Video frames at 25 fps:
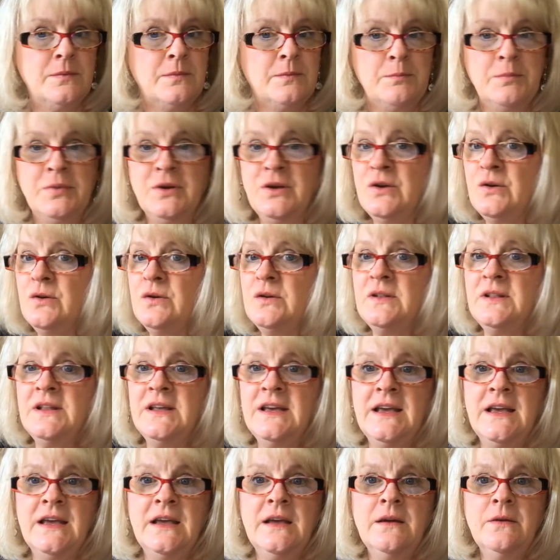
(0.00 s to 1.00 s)

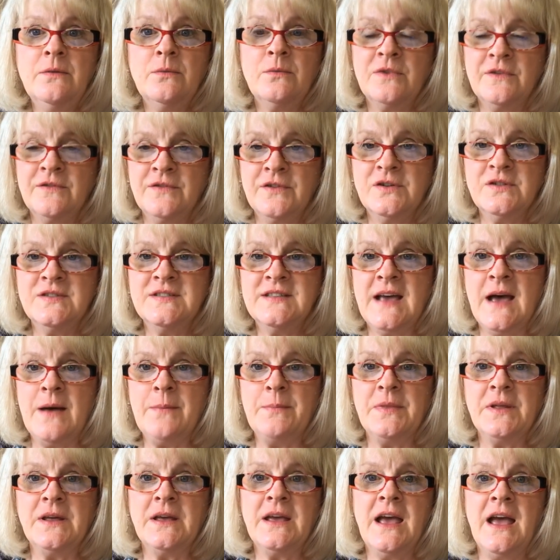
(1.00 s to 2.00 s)
purely reverse
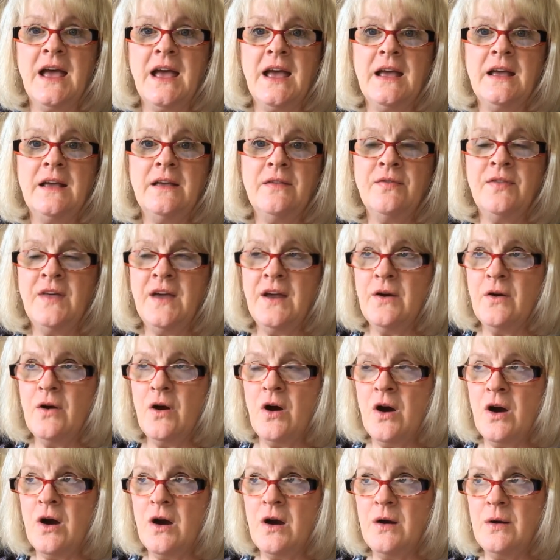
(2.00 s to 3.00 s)
applique.
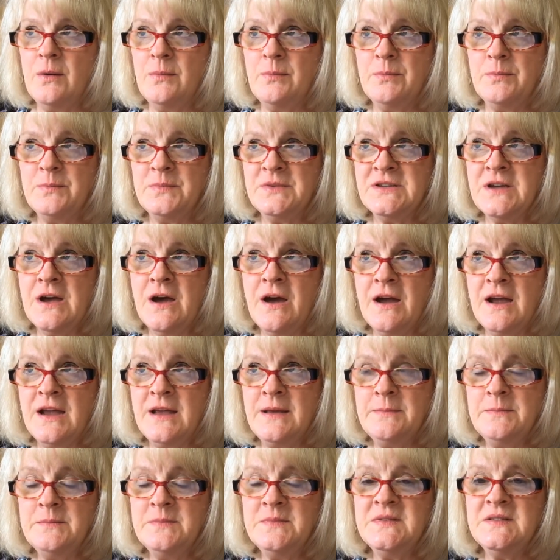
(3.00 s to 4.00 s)
There are
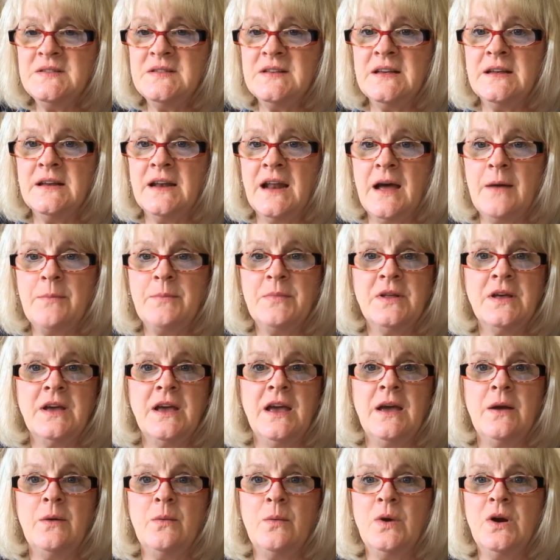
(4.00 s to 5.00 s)
times in
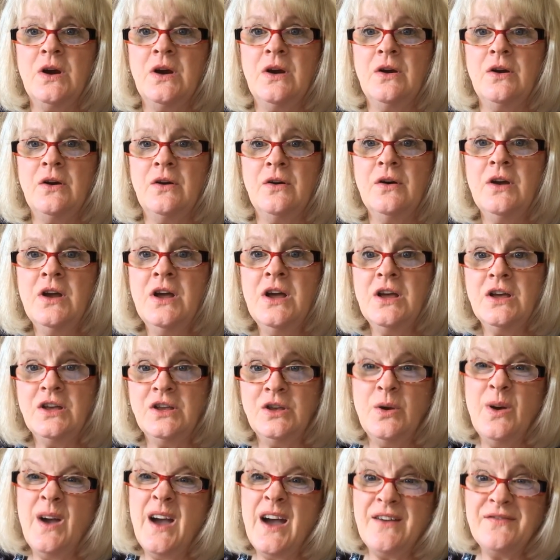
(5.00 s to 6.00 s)
applique where
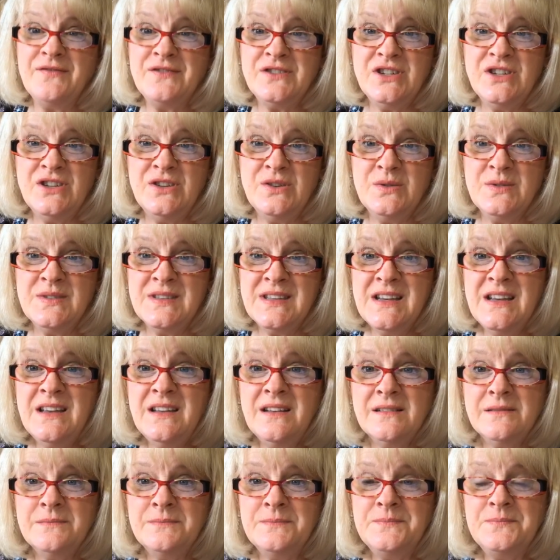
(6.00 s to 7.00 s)
you have to use
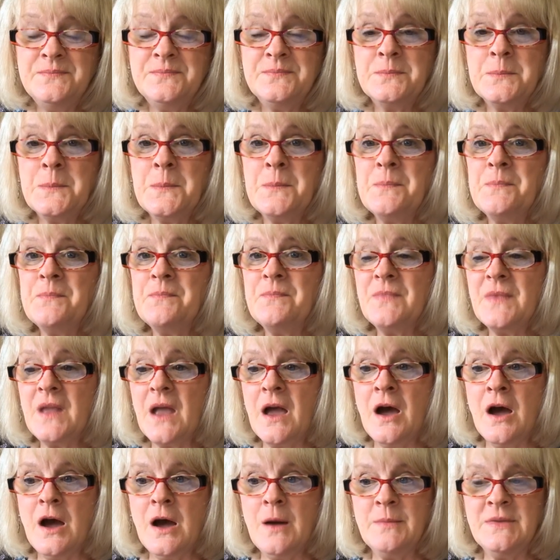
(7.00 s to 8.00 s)
it.
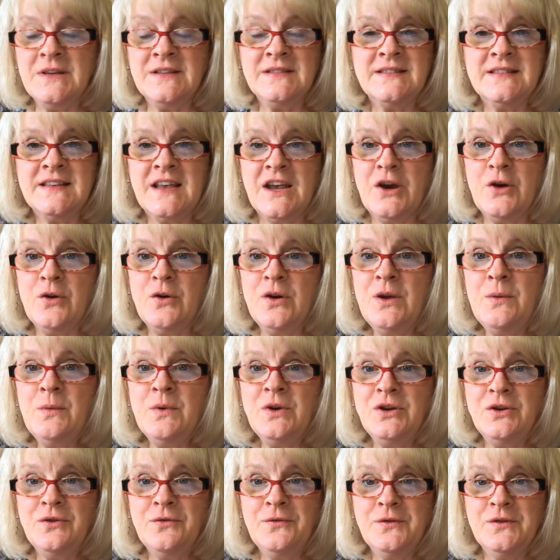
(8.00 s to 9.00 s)
It's scary
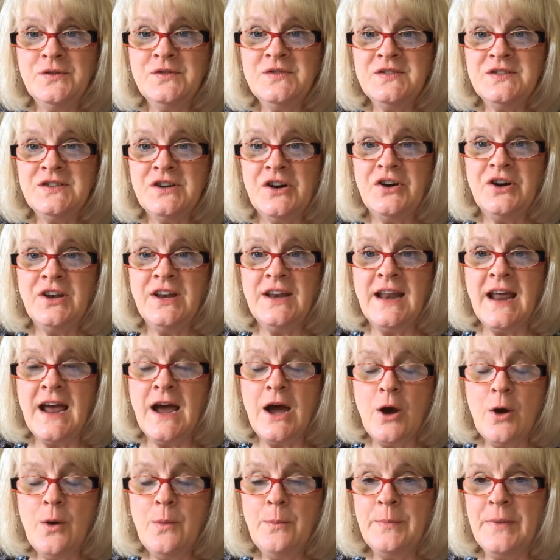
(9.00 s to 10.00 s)
when you're first starting
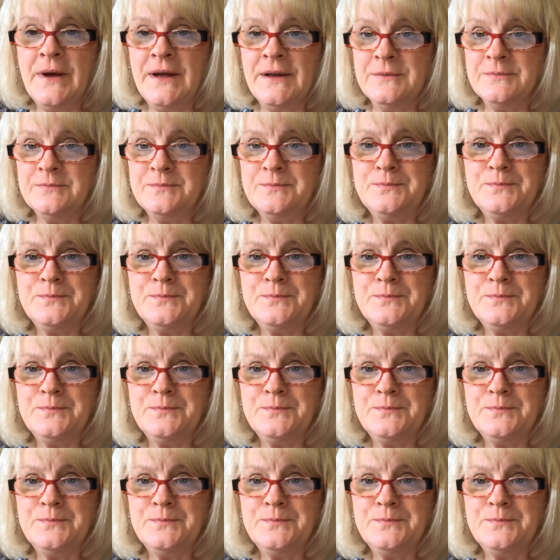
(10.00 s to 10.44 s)
out, but